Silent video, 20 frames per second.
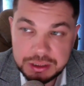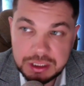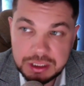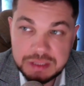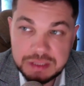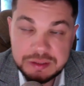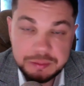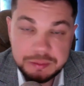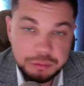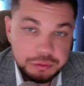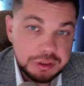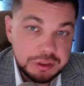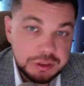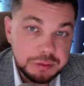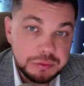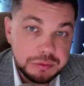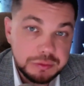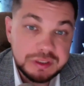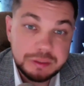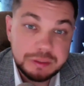once the
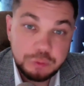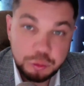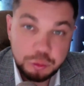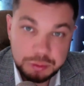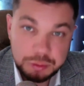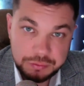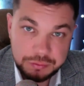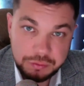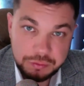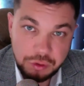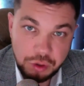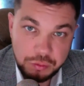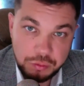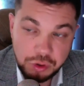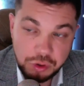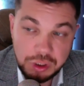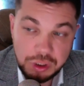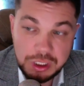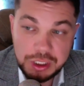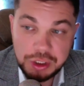platform is
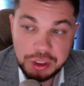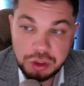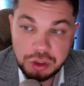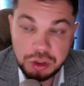launched.